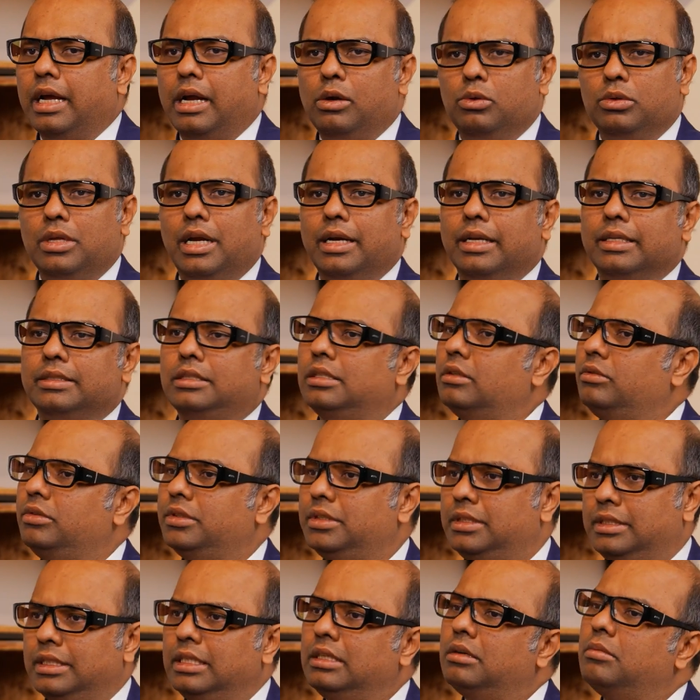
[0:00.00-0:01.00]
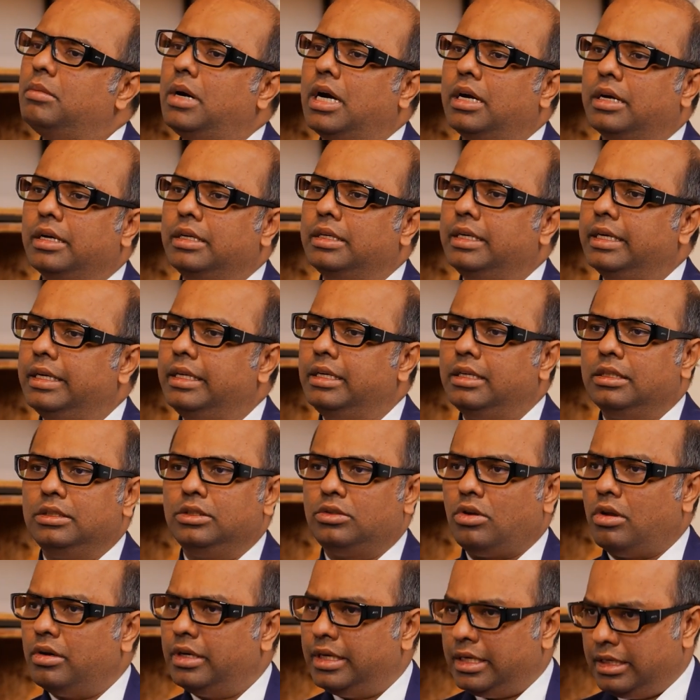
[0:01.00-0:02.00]
And to that extent, we're seeing a market getting
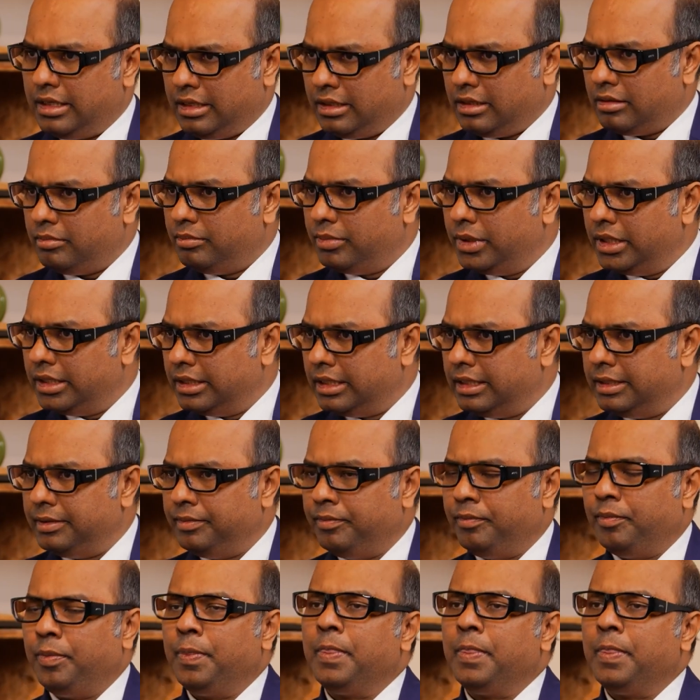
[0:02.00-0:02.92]
consolidated completely.